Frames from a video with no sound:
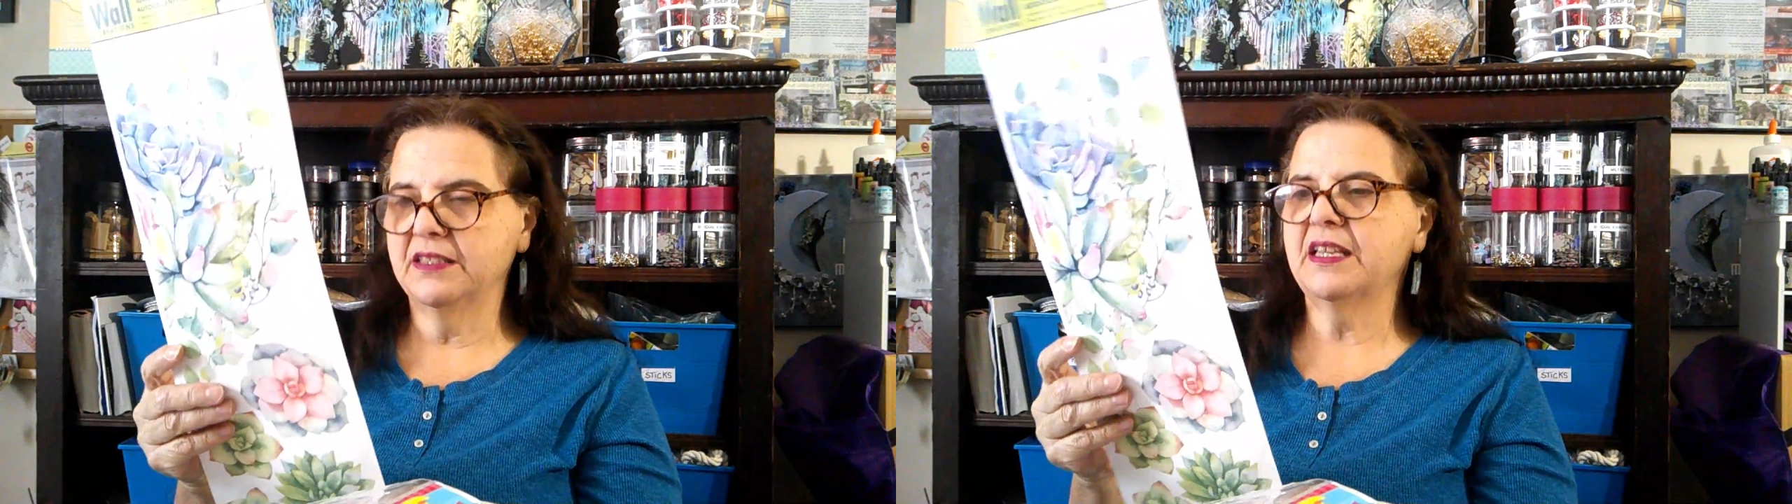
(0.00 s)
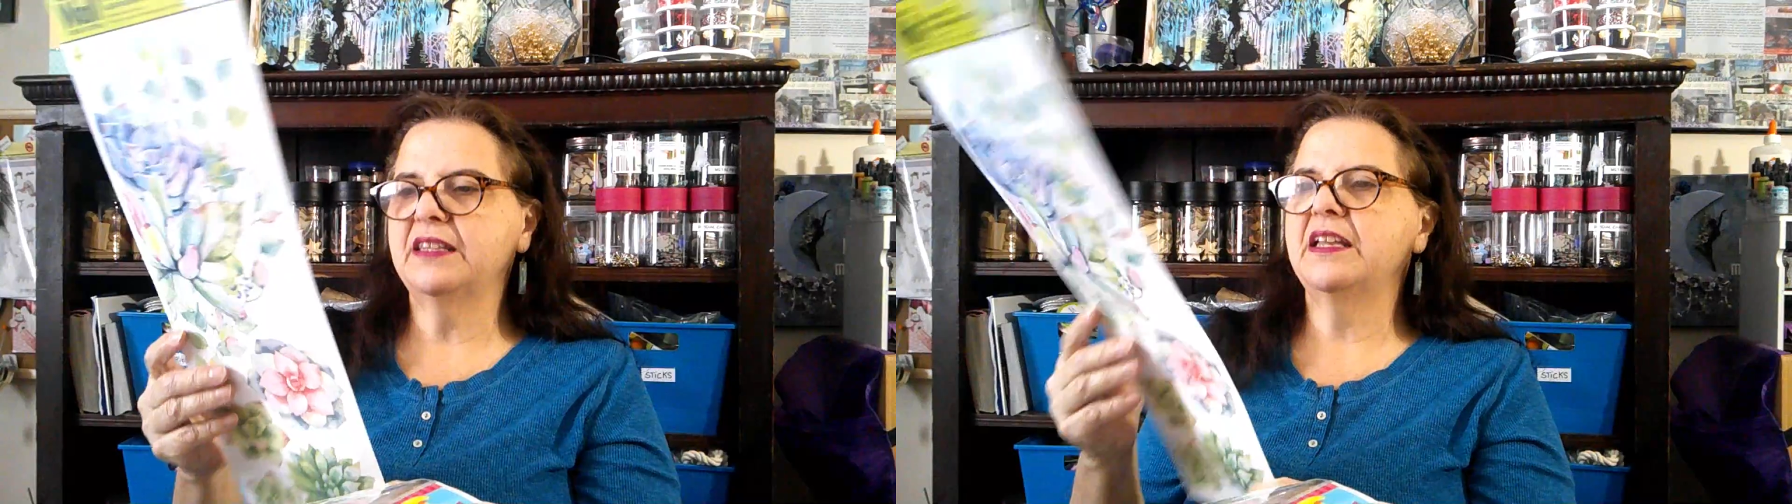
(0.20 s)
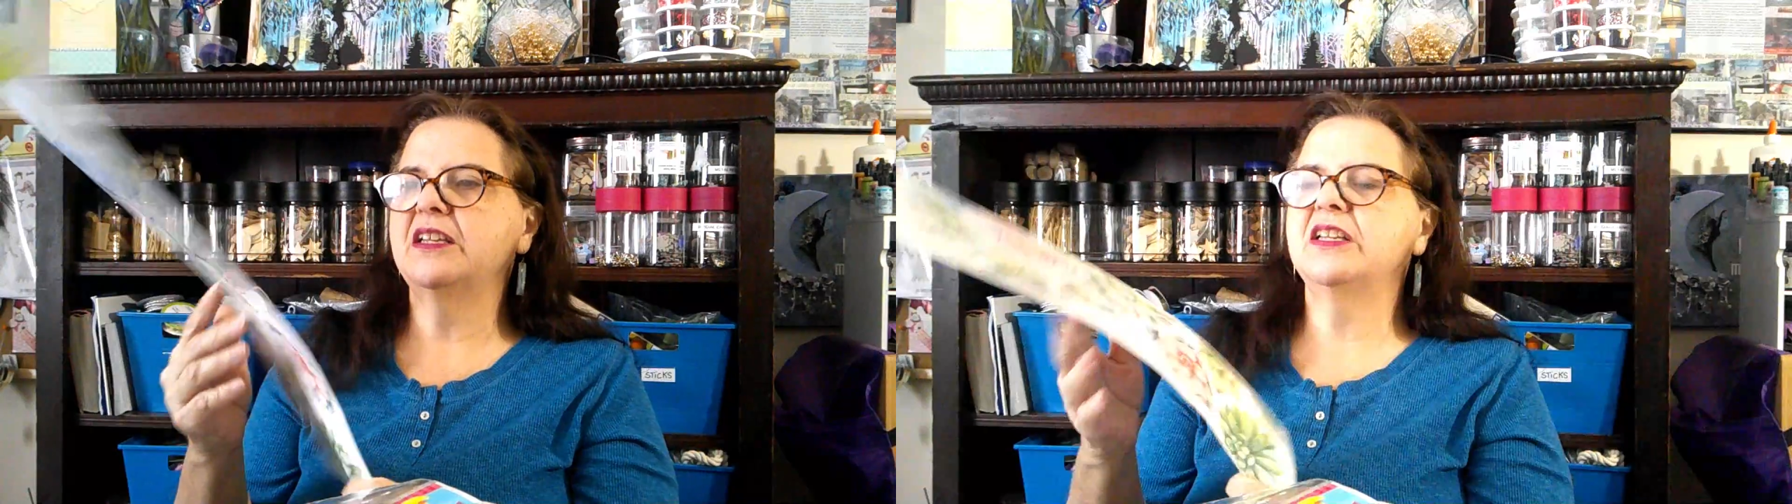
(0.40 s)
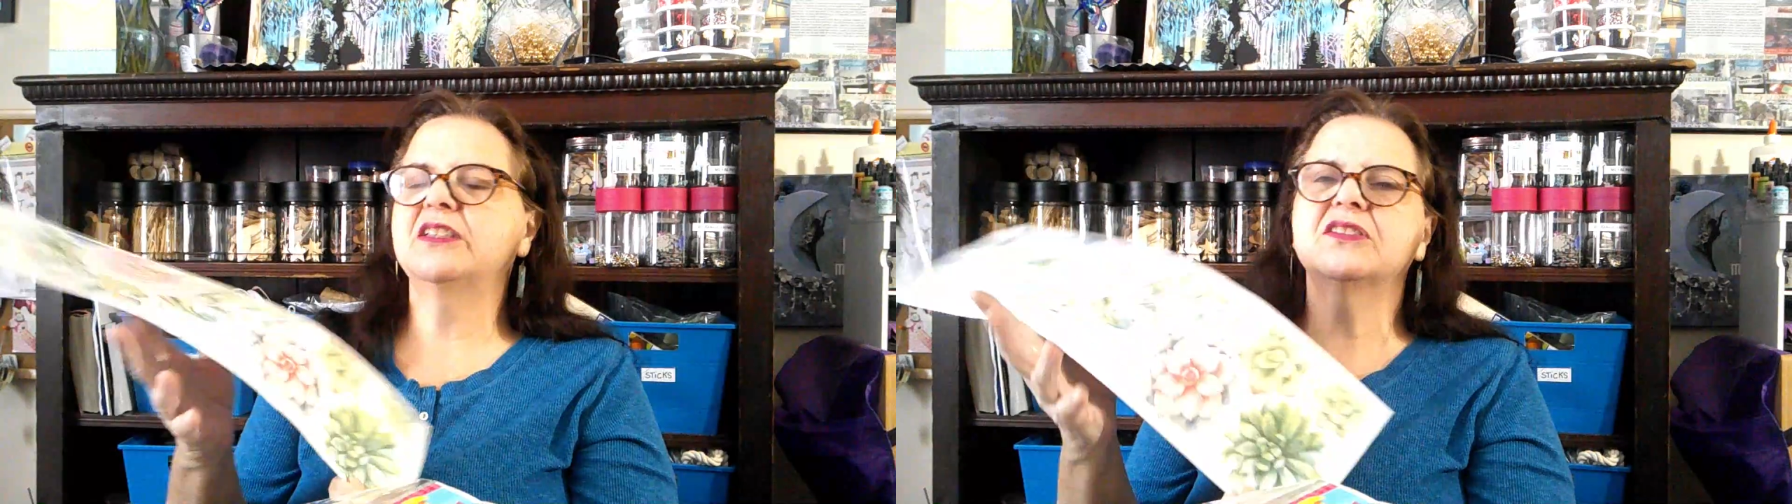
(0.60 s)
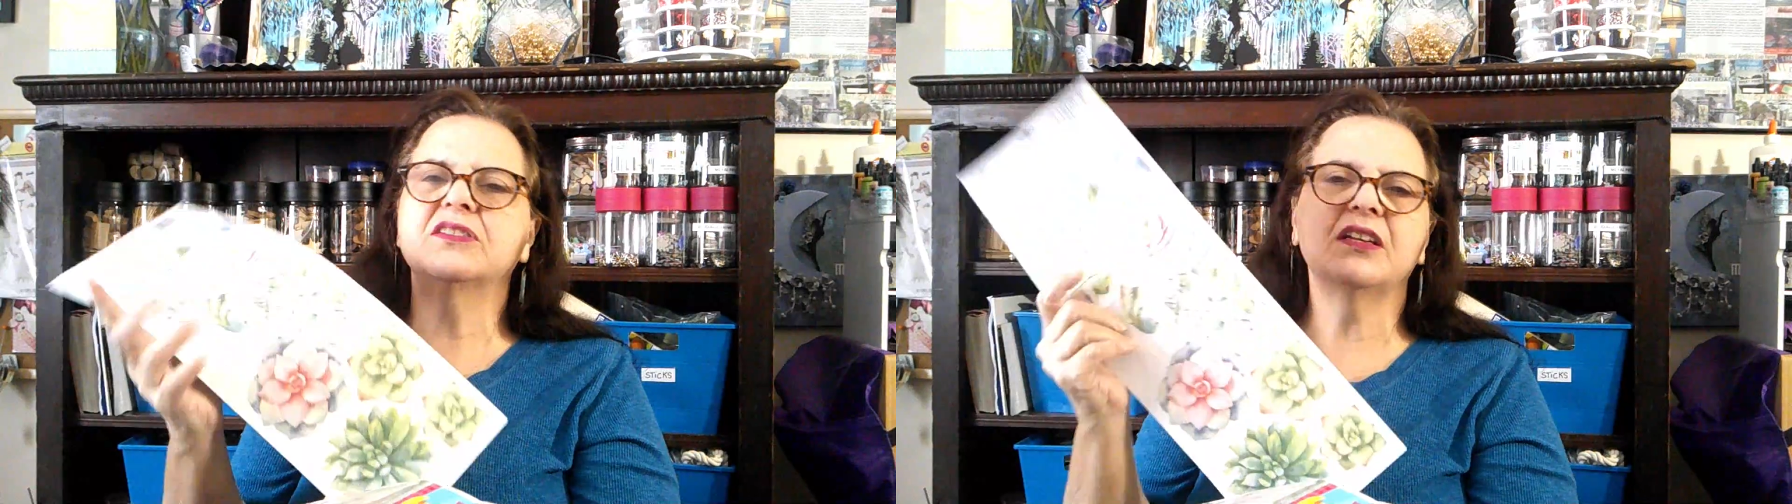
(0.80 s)
and it's
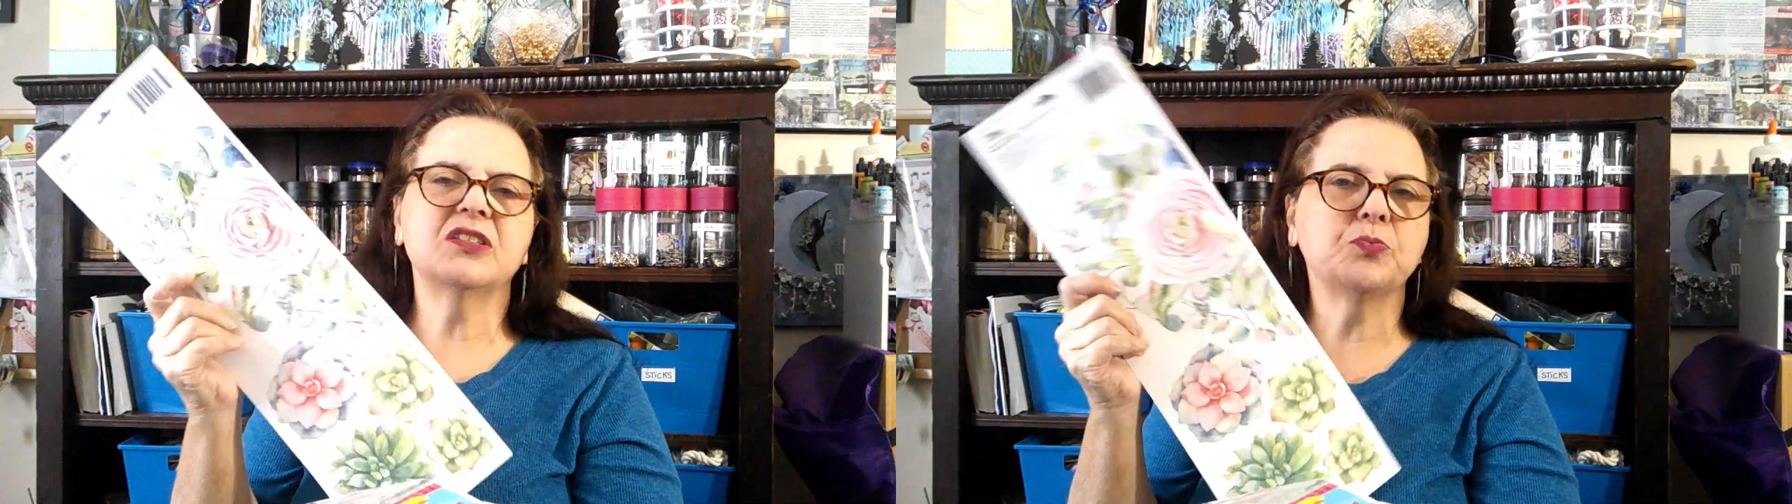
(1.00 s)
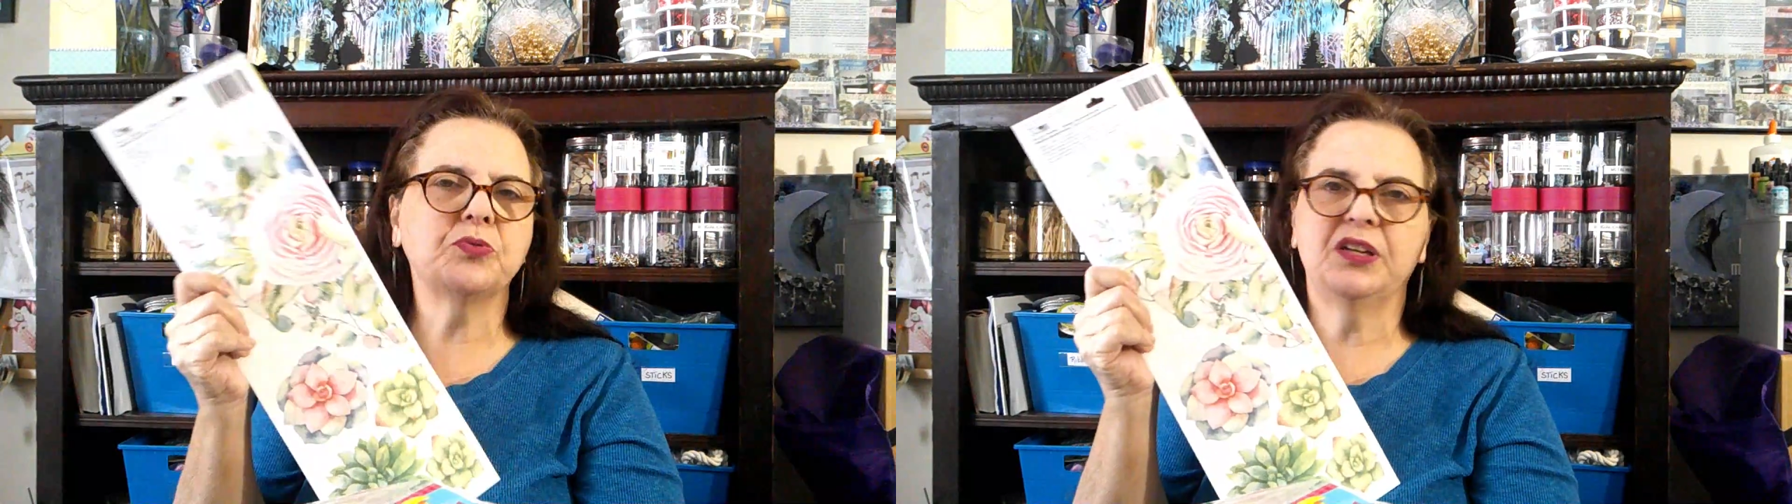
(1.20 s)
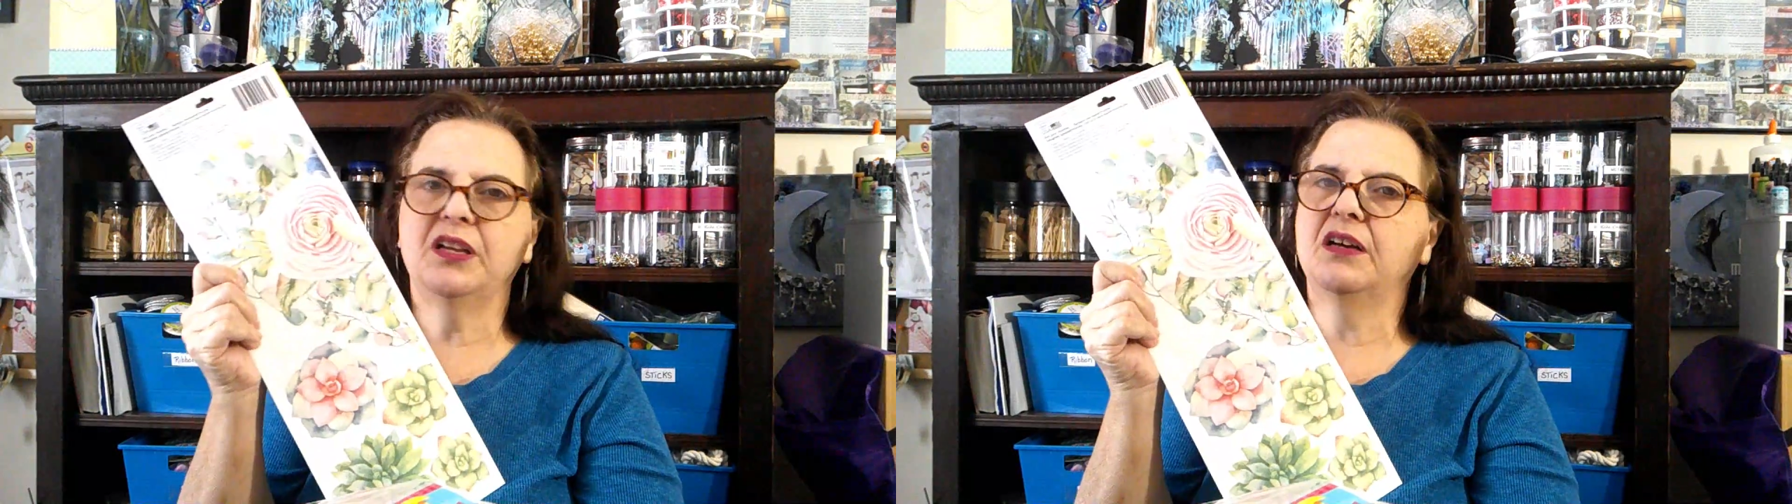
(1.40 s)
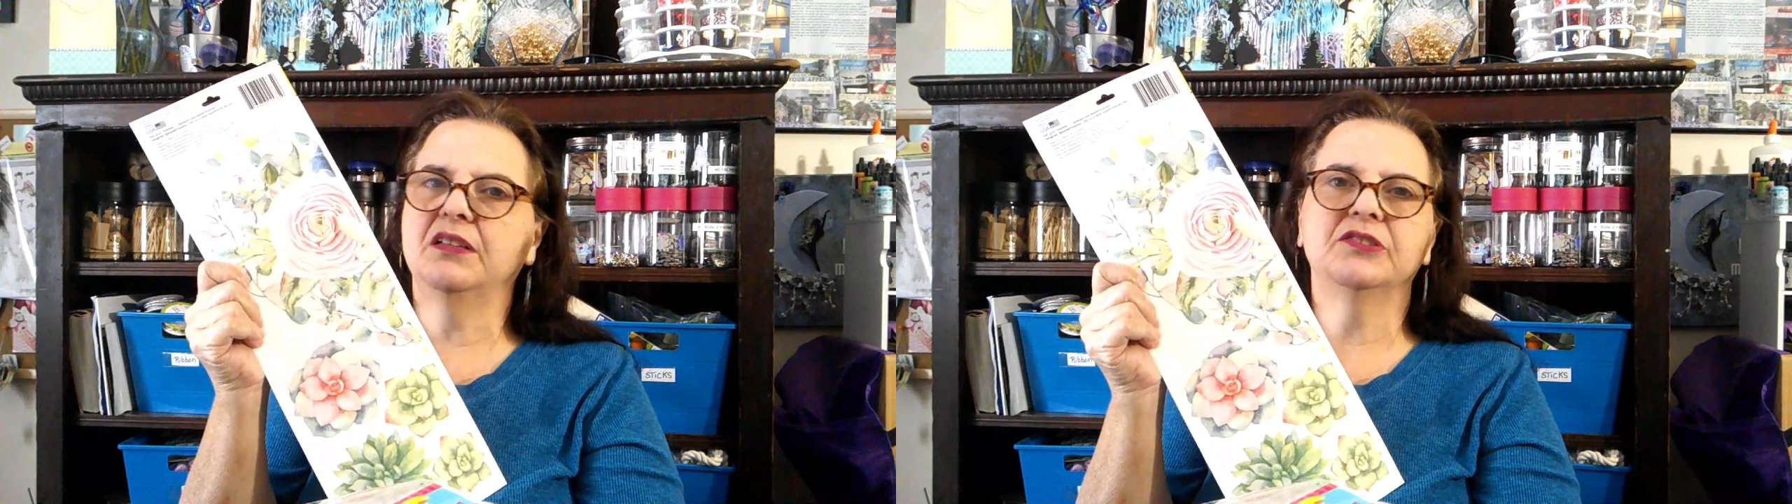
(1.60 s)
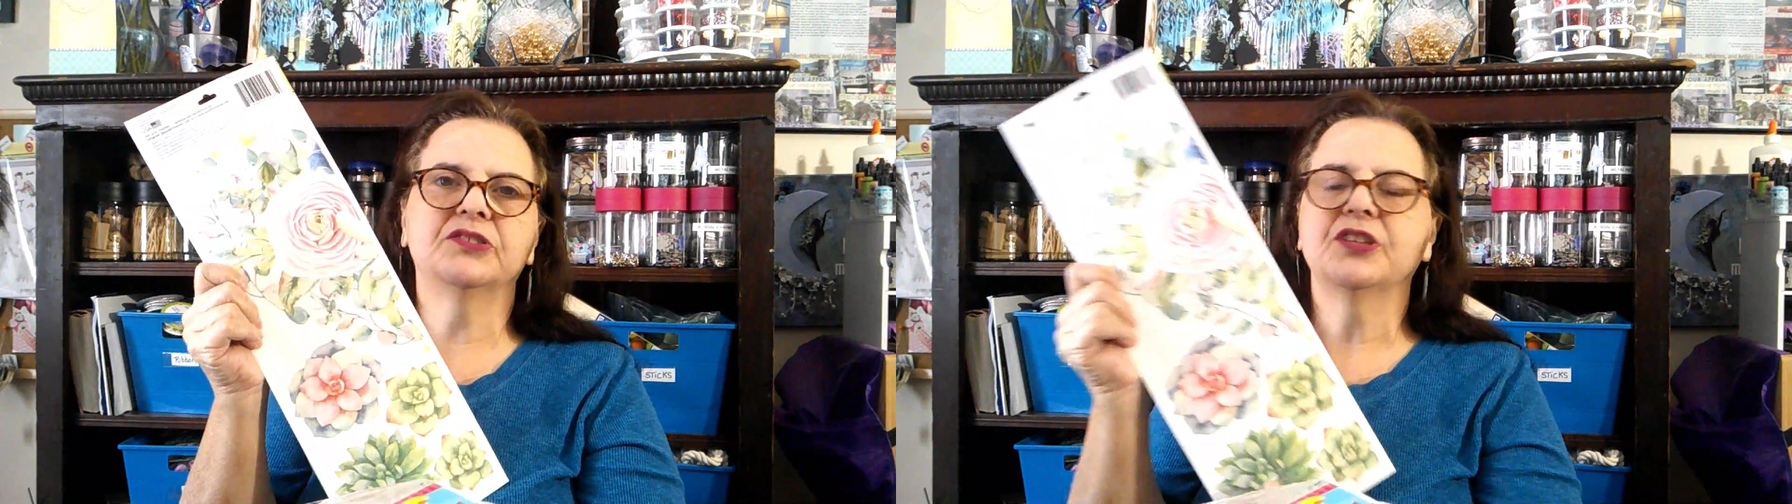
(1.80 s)
such pretty
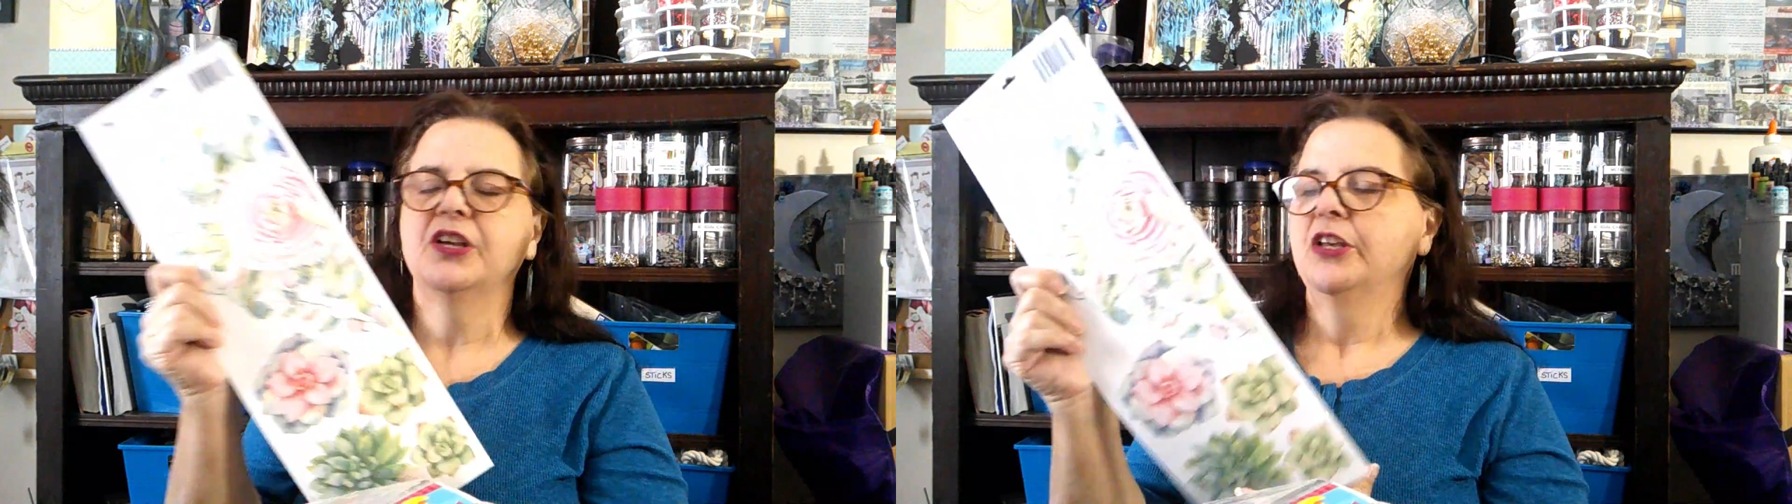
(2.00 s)
colors.